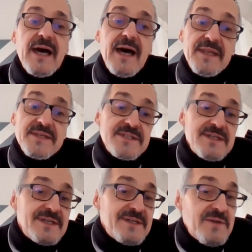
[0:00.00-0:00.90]
And
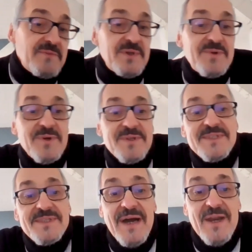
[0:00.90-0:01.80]

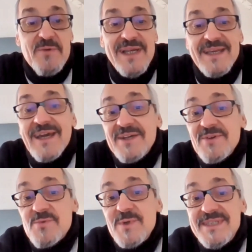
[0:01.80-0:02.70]
because I really
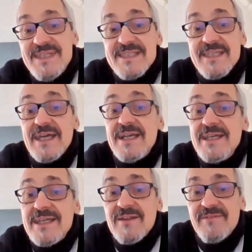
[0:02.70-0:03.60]
cannot resist a
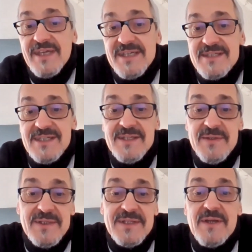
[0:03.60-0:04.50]
little vanity,
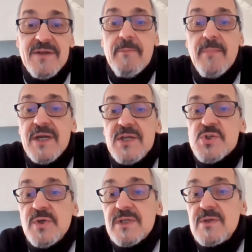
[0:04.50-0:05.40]
my
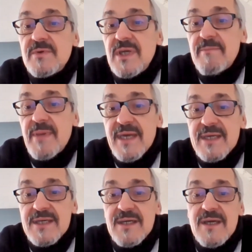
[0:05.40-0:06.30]
short looking
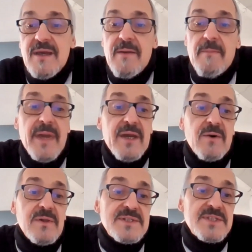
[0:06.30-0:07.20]
back may
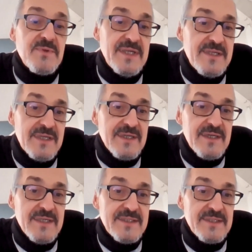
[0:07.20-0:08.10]
also
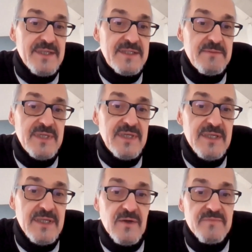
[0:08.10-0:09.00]
indicate that at the
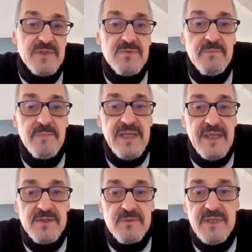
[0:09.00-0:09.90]
beginning of the new
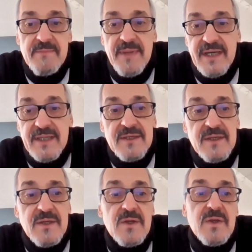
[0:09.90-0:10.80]
millennium in Bern,
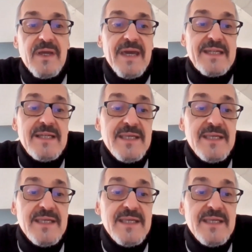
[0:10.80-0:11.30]
at